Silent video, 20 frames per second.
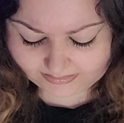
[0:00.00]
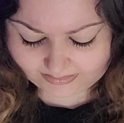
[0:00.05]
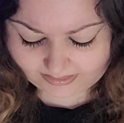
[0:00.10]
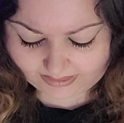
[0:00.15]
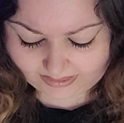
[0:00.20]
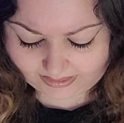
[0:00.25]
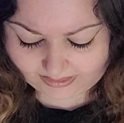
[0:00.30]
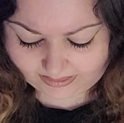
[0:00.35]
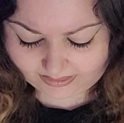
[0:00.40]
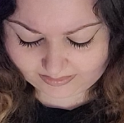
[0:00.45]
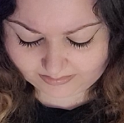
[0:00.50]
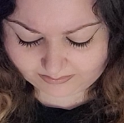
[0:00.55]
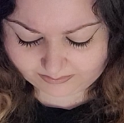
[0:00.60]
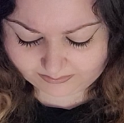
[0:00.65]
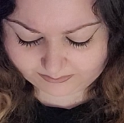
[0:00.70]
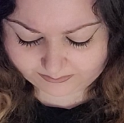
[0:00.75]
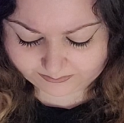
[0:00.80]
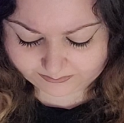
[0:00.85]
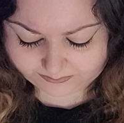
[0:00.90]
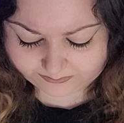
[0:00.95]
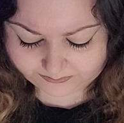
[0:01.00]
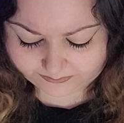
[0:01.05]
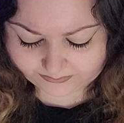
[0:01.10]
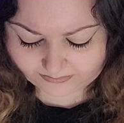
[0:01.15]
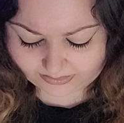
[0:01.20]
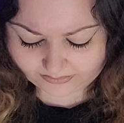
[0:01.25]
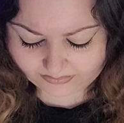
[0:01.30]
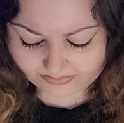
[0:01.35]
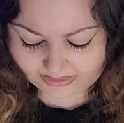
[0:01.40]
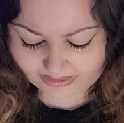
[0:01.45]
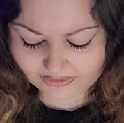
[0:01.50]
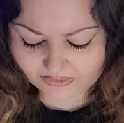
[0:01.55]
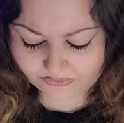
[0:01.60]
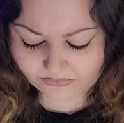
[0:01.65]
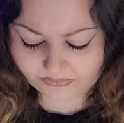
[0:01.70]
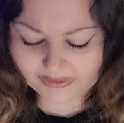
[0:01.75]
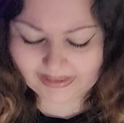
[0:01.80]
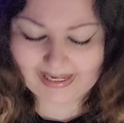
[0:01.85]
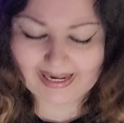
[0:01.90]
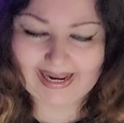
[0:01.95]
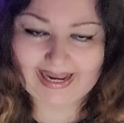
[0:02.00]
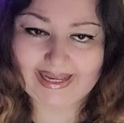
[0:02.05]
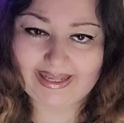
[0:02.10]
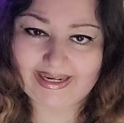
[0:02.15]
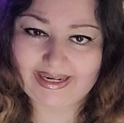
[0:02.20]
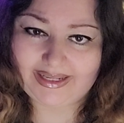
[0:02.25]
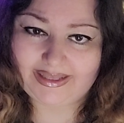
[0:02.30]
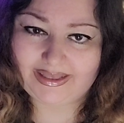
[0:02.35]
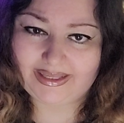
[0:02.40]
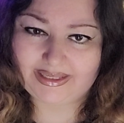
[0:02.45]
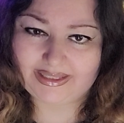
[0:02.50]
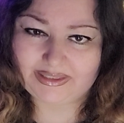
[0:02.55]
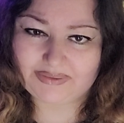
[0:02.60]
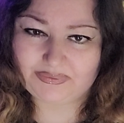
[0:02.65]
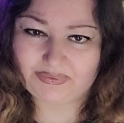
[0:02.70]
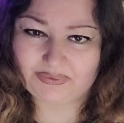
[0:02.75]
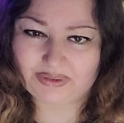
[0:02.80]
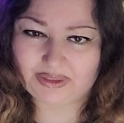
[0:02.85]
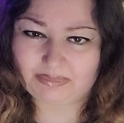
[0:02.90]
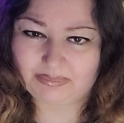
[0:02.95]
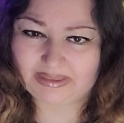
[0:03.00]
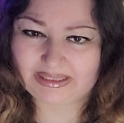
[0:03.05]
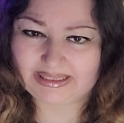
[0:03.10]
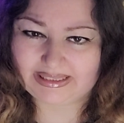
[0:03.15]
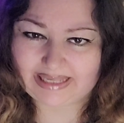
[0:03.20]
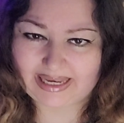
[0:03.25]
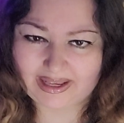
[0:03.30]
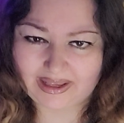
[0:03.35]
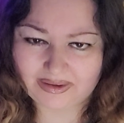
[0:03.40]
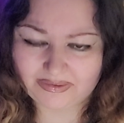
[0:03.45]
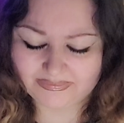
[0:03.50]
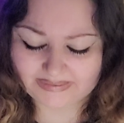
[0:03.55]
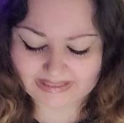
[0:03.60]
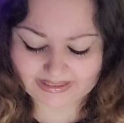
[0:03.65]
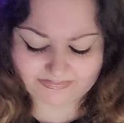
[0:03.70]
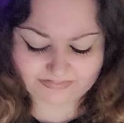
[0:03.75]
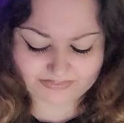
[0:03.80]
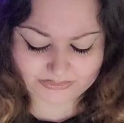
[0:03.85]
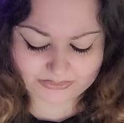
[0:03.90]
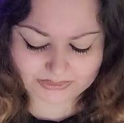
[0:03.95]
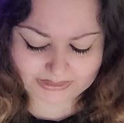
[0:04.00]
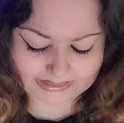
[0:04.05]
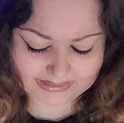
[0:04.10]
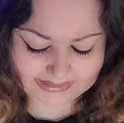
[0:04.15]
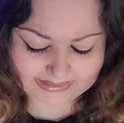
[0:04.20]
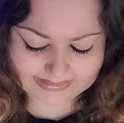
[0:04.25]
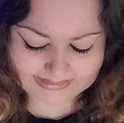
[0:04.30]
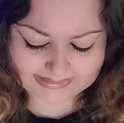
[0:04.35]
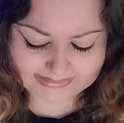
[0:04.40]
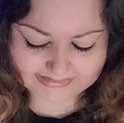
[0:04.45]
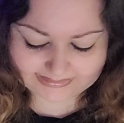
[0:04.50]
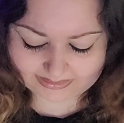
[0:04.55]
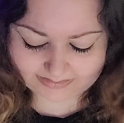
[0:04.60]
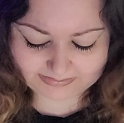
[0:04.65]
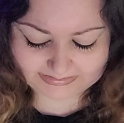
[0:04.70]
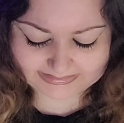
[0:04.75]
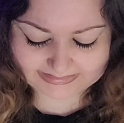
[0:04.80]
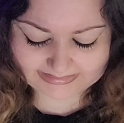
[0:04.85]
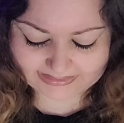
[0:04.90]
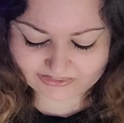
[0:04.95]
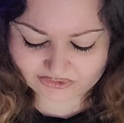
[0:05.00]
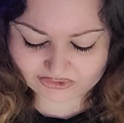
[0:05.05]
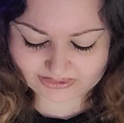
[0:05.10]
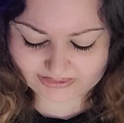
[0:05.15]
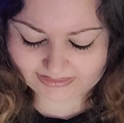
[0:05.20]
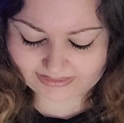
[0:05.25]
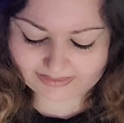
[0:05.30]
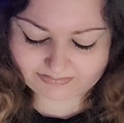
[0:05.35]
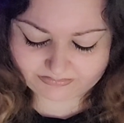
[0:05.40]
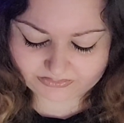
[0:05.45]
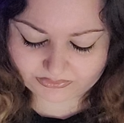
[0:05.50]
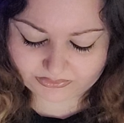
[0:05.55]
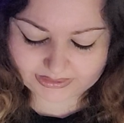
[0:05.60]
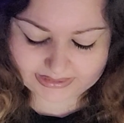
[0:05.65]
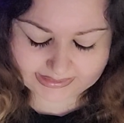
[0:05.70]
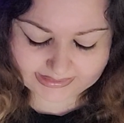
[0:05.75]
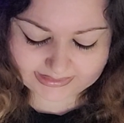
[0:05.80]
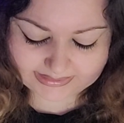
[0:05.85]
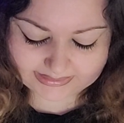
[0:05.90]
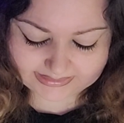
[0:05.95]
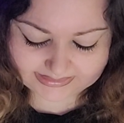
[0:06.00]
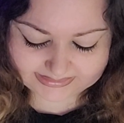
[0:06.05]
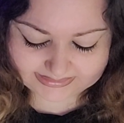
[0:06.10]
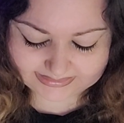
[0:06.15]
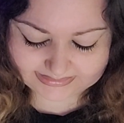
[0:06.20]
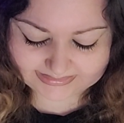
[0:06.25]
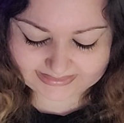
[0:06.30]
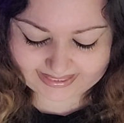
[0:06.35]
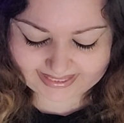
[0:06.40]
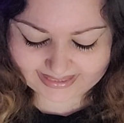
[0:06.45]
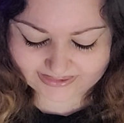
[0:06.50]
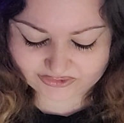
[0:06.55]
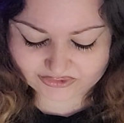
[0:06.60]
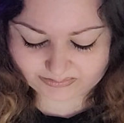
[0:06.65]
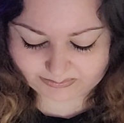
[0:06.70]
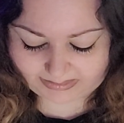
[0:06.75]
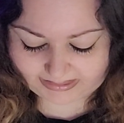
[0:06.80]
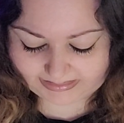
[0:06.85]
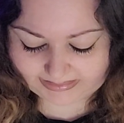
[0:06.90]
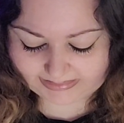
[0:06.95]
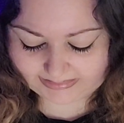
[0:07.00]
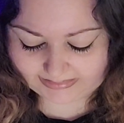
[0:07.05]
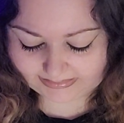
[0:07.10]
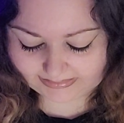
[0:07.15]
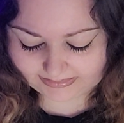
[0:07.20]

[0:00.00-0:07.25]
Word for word: Um, they created this for themselves. They've created this obsession. They've created this attachment.